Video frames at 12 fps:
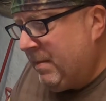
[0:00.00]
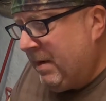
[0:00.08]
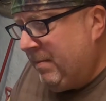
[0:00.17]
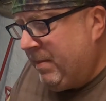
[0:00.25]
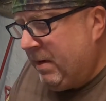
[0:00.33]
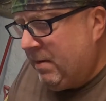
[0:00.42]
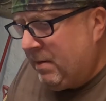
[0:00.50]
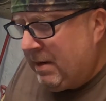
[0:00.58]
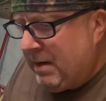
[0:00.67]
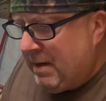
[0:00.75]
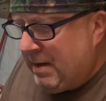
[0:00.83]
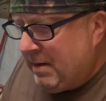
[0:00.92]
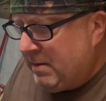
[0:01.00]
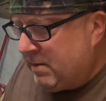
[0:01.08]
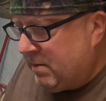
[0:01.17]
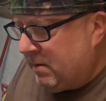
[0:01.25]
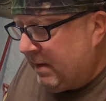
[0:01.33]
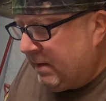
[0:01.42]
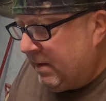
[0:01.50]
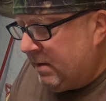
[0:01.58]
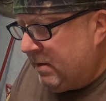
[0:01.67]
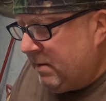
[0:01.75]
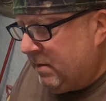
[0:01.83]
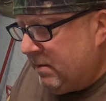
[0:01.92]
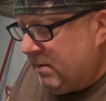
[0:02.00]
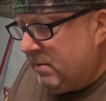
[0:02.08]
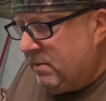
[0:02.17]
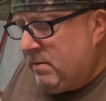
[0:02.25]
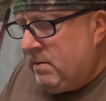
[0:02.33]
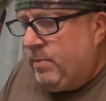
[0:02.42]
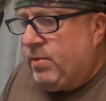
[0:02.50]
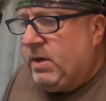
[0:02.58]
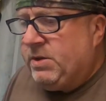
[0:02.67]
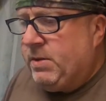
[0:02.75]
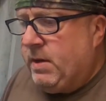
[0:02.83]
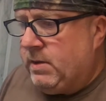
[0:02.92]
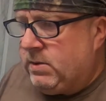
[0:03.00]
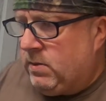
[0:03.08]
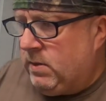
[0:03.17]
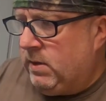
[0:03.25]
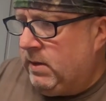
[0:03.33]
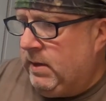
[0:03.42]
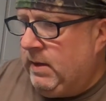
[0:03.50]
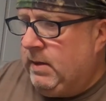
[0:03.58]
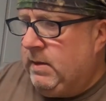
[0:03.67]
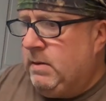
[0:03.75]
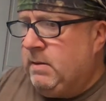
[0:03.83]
Might be okay. I just don't like the pressure that's on the lead.